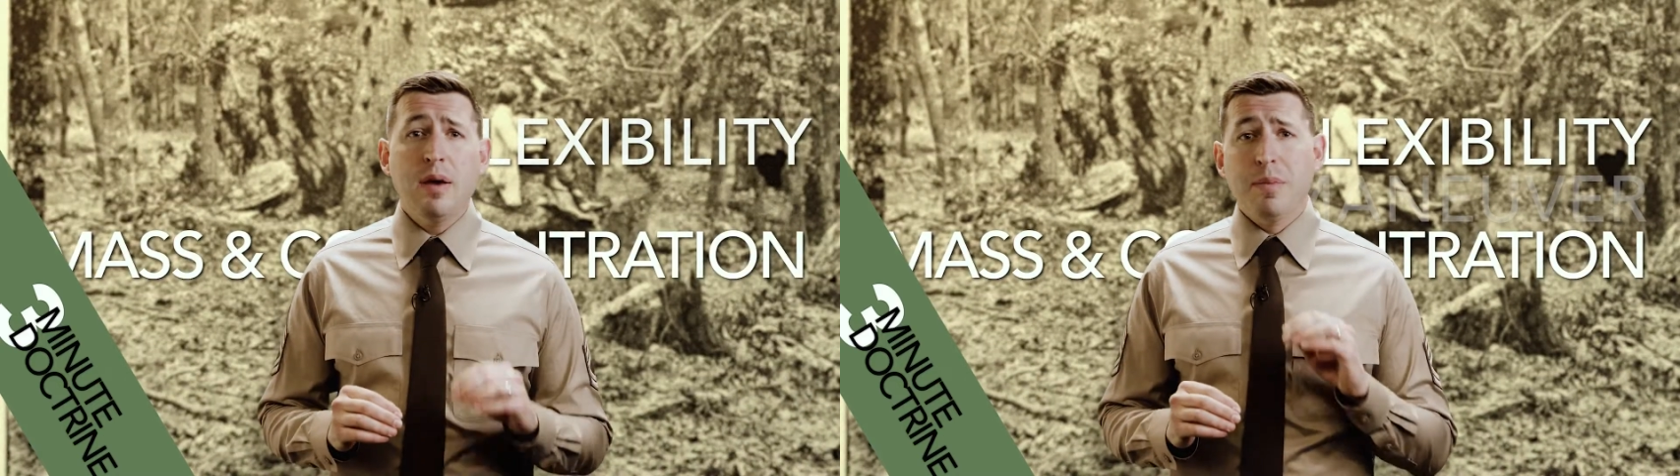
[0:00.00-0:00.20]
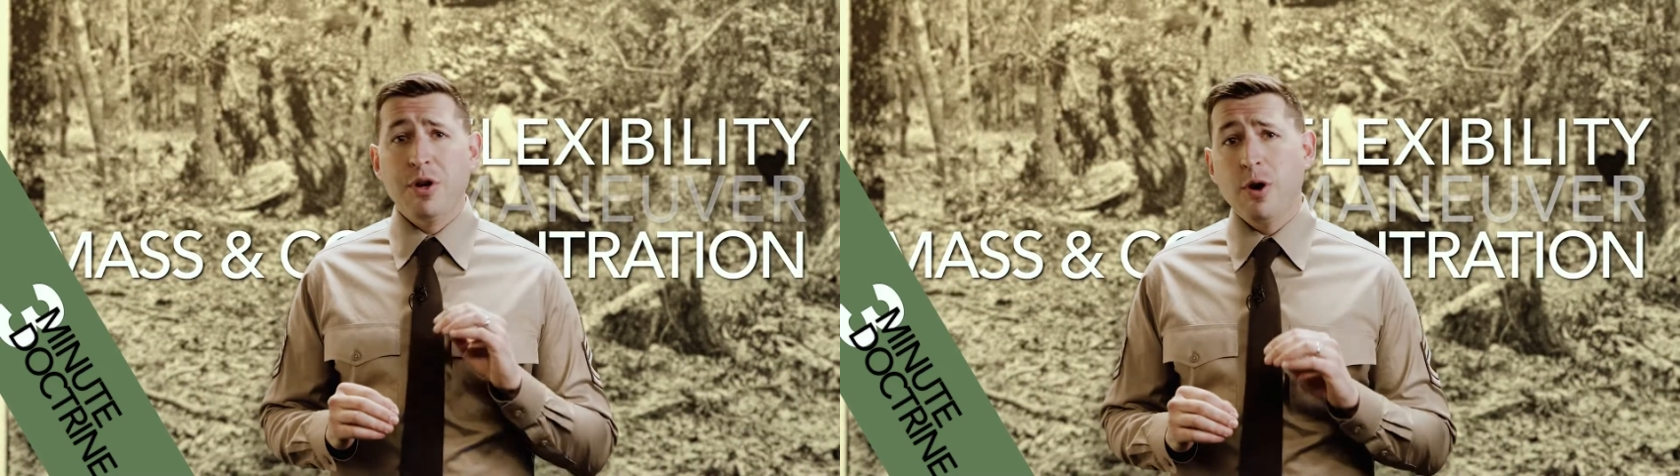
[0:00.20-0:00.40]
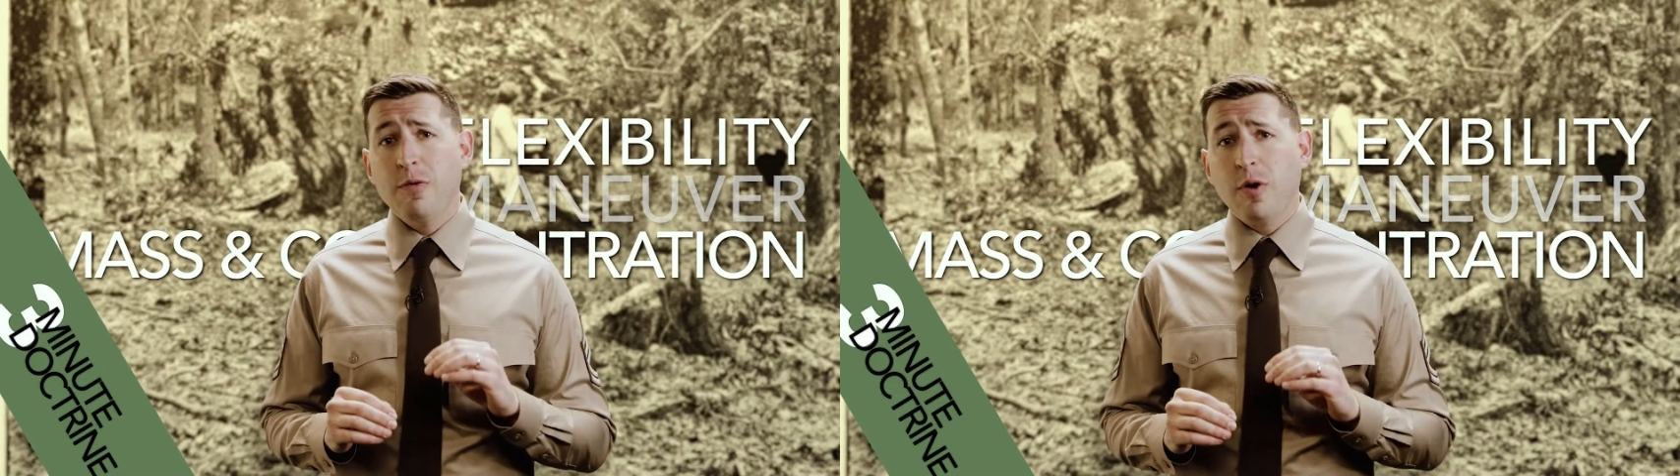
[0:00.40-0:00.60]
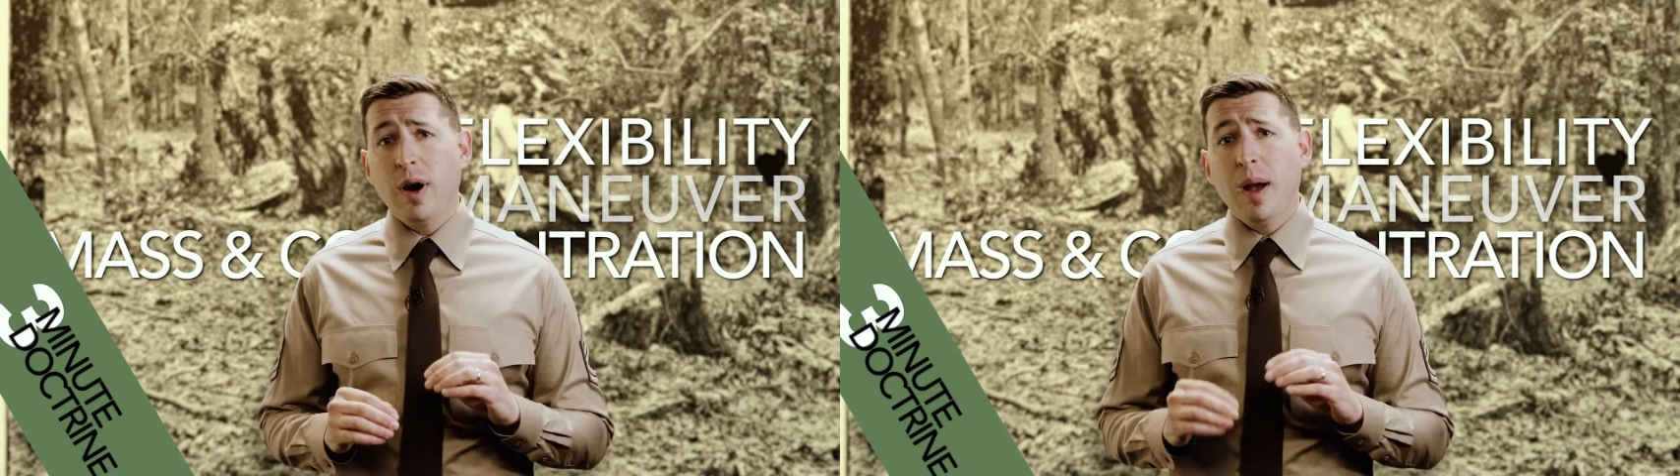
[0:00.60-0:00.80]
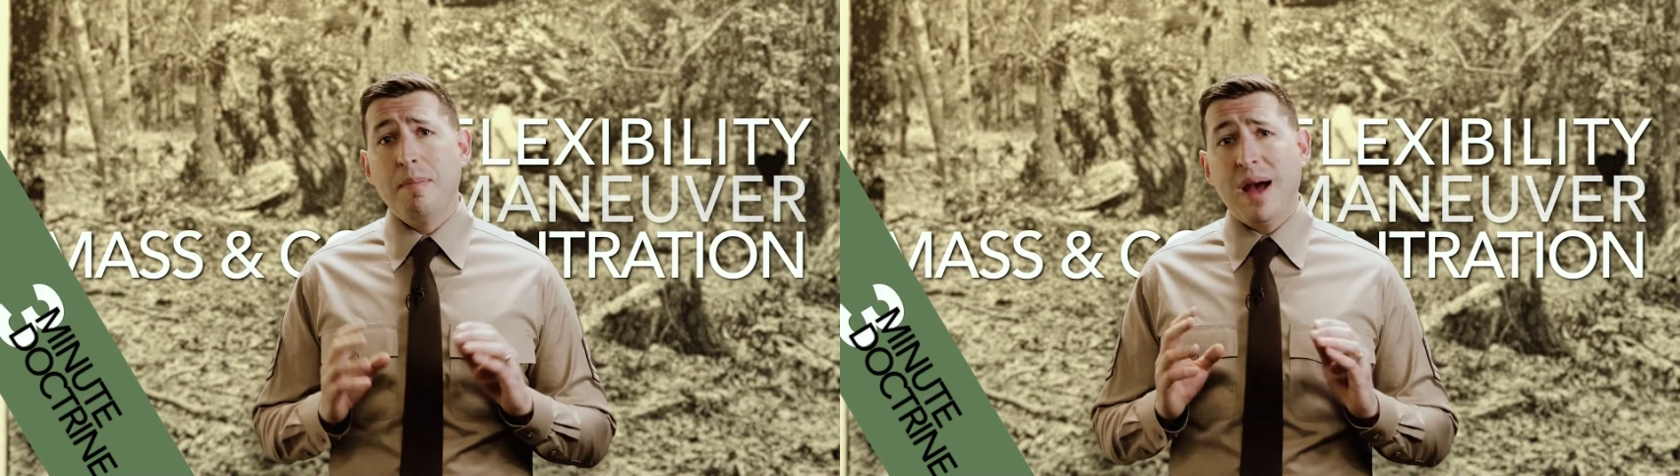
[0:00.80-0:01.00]

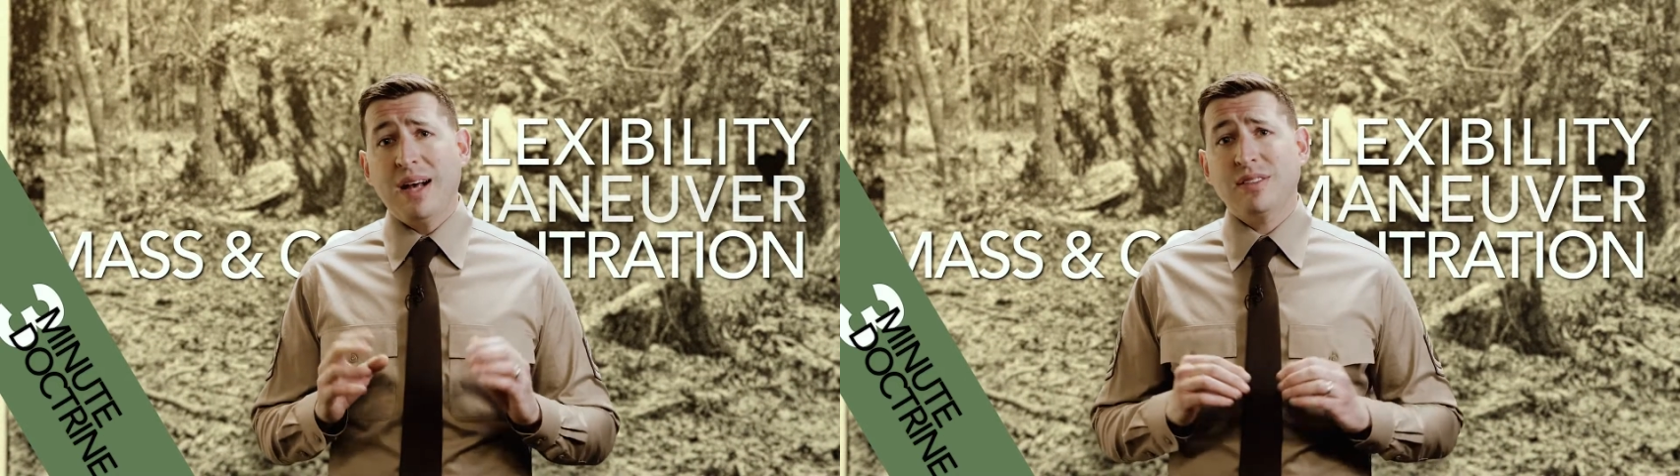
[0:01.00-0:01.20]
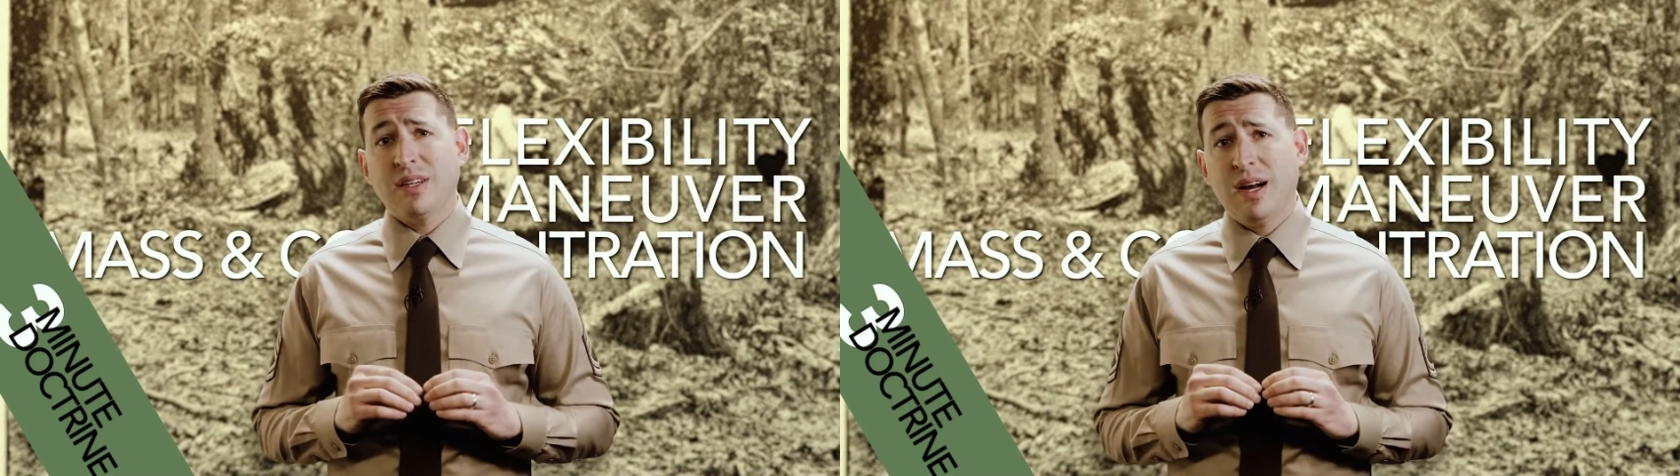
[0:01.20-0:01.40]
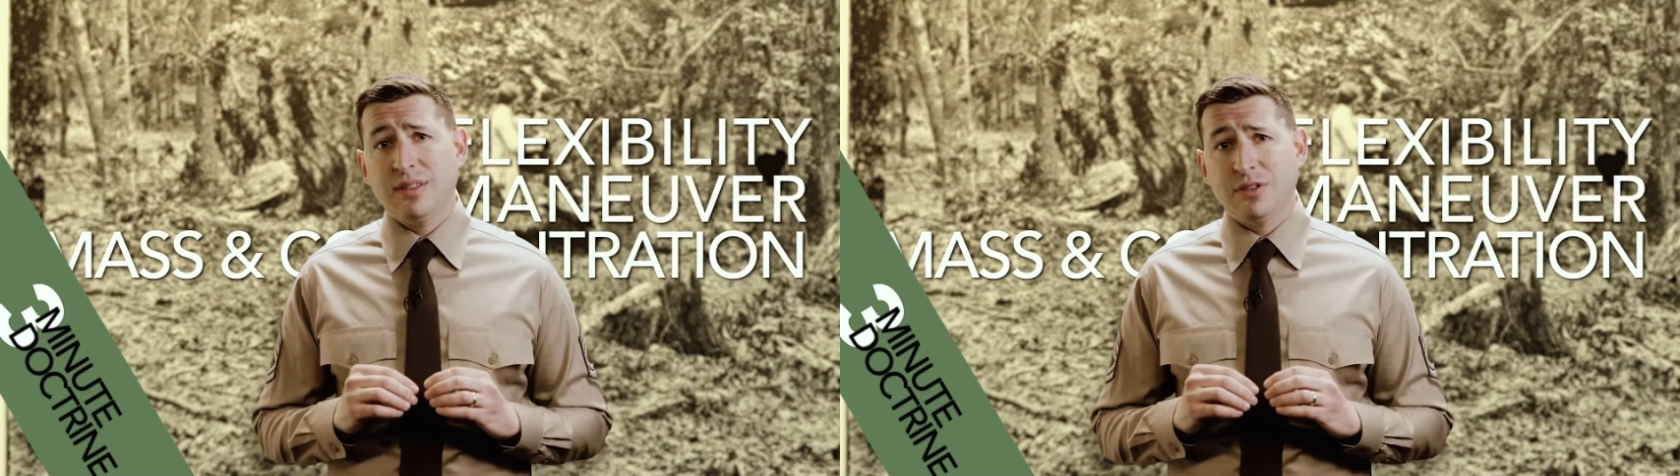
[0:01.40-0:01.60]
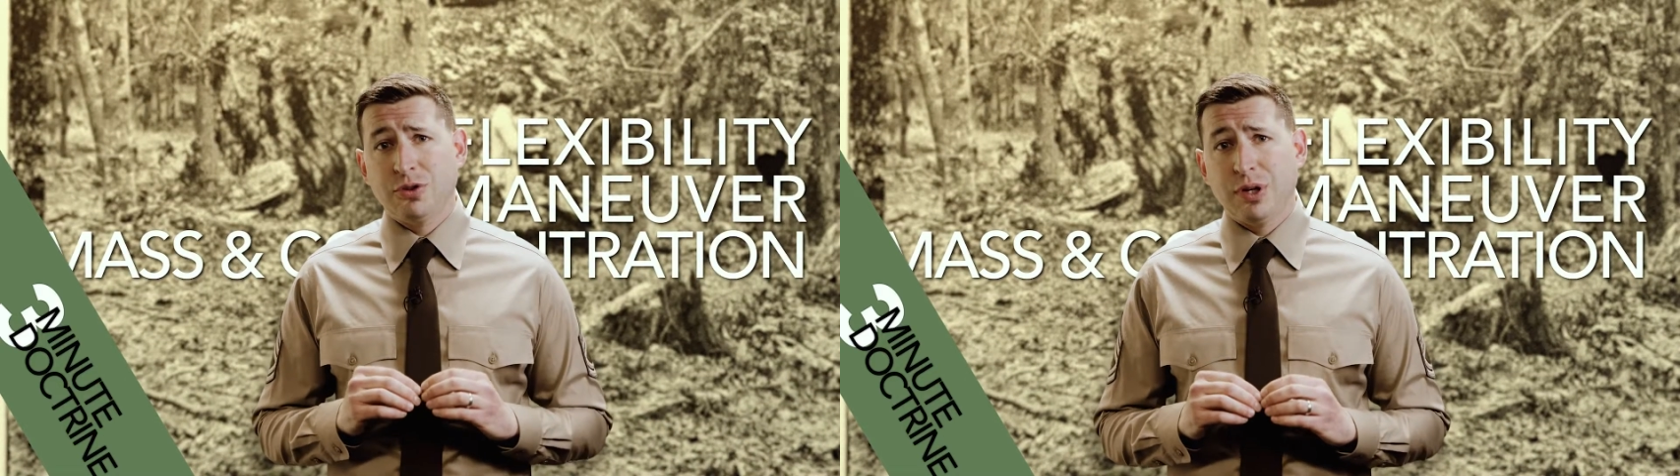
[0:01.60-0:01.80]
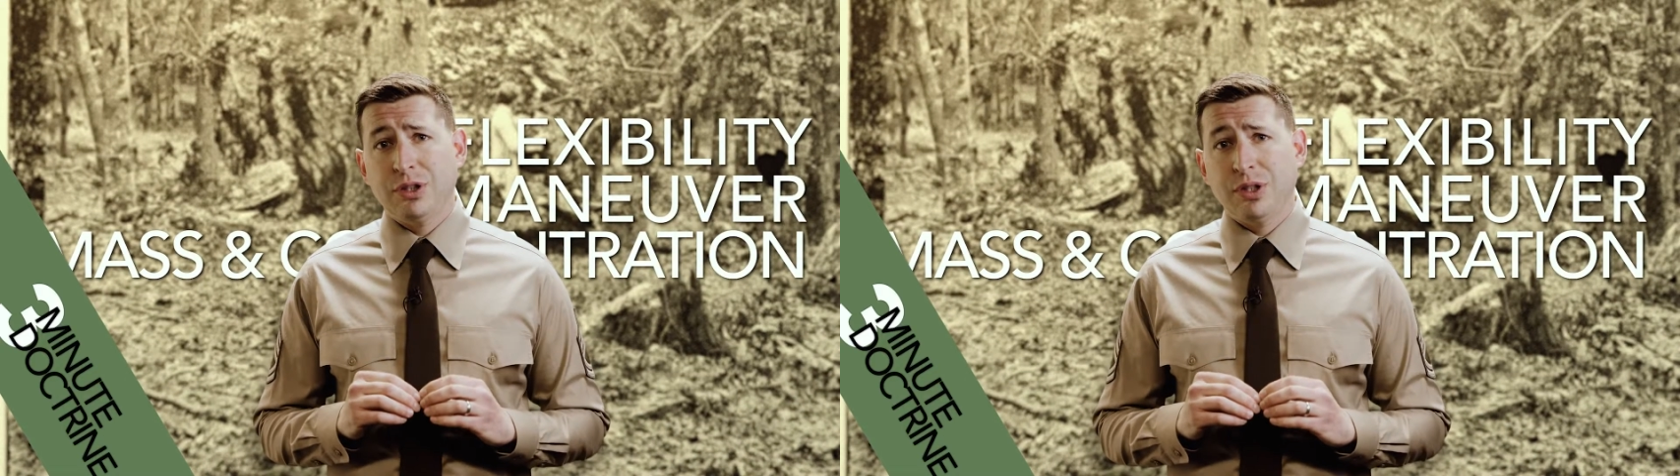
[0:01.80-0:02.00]
maneuver, mass, and
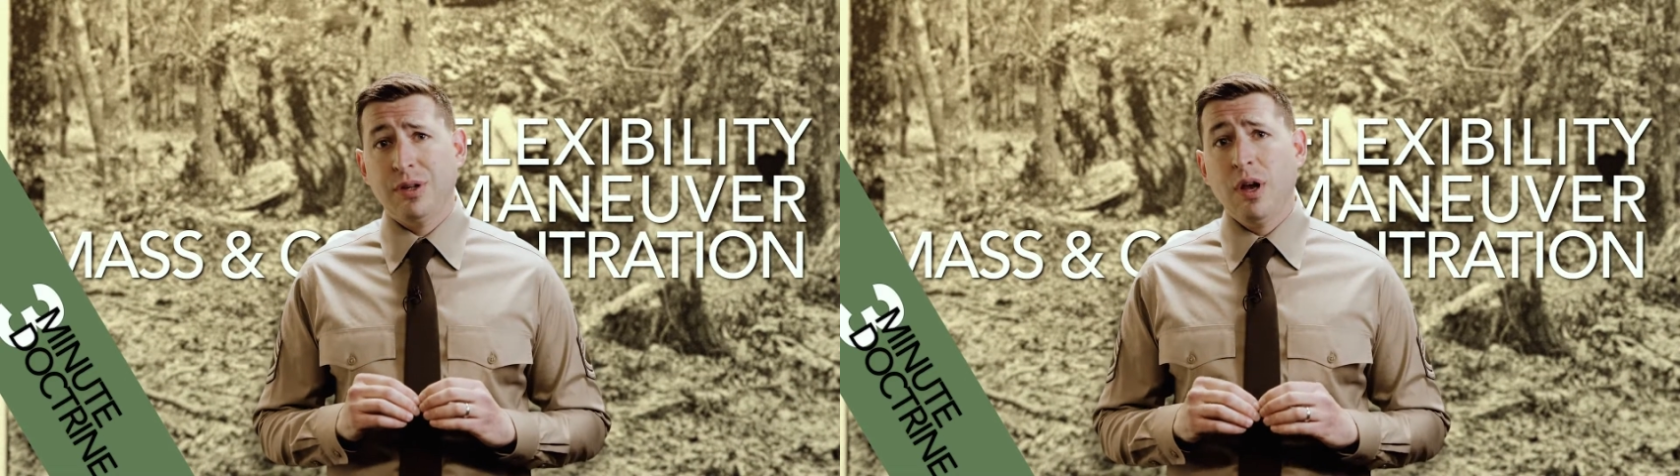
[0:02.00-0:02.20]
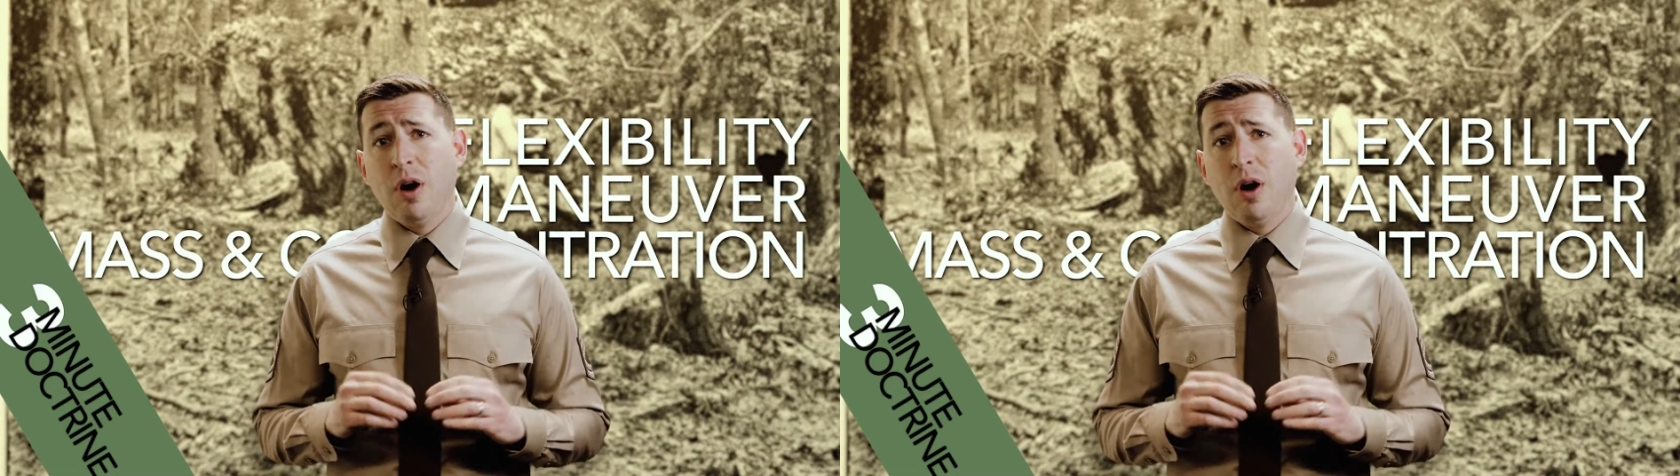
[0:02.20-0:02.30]
concentration